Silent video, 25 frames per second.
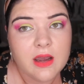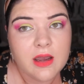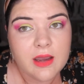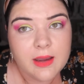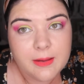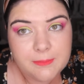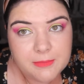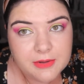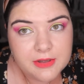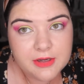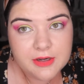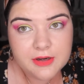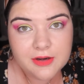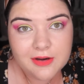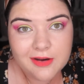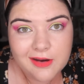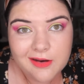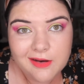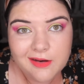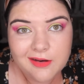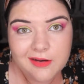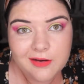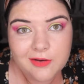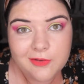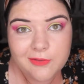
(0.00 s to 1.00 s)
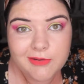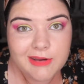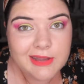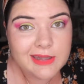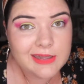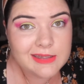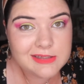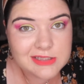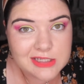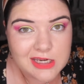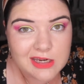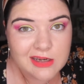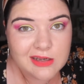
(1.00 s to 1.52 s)
I'm gonna go
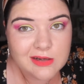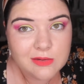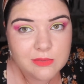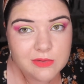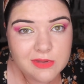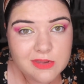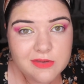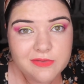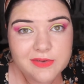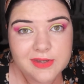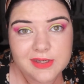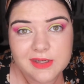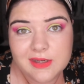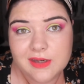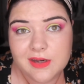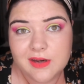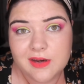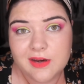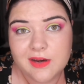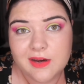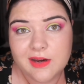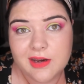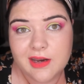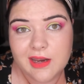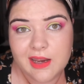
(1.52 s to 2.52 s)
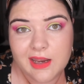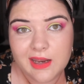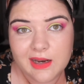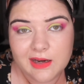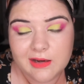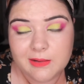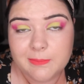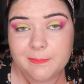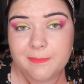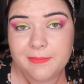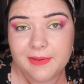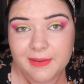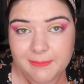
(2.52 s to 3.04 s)
quickly check in with the video
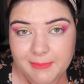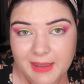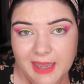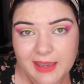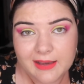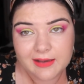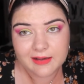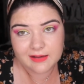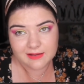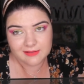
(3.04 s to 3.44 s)
and be back.